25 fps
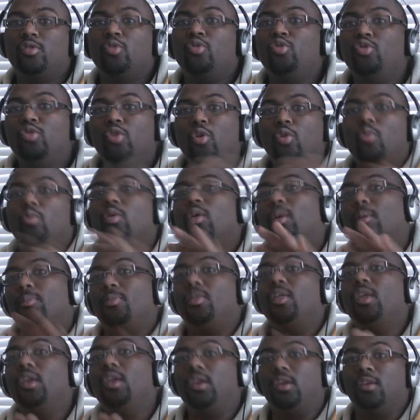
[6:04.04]
So you know what
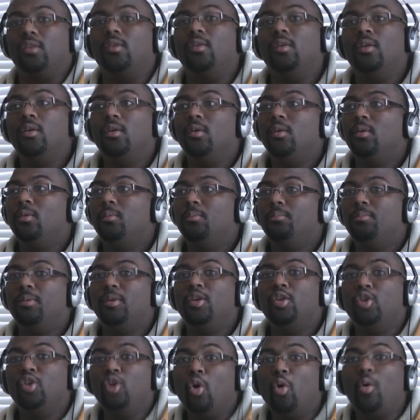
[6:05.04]
I'm thinking,
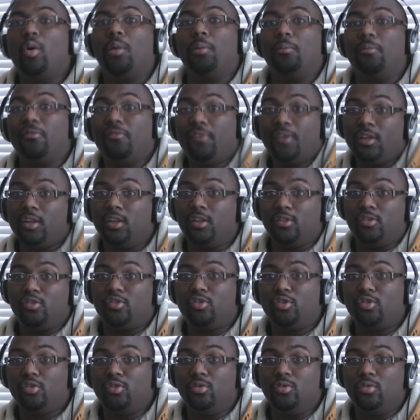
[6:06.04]
but you know what I'm feeling
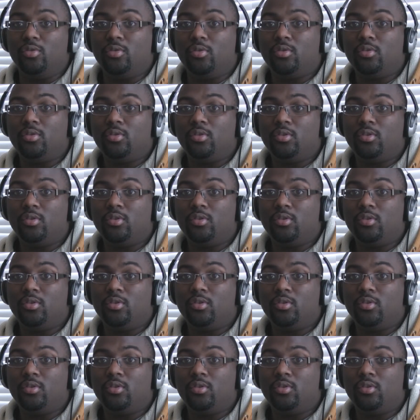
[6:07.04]
too.